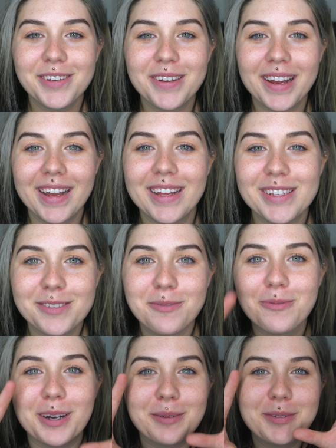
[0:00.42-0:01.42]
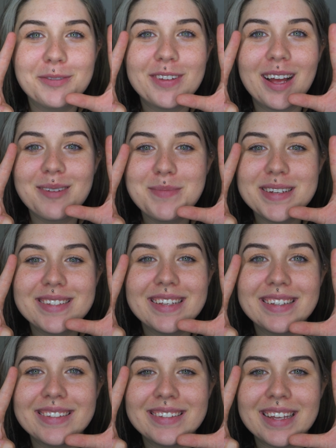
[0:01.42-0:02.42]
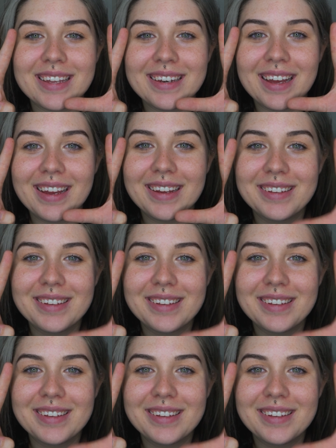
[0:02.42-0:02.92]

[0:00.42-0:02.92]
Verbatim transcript: Hey guys, welcome to Vlogmas Day 9.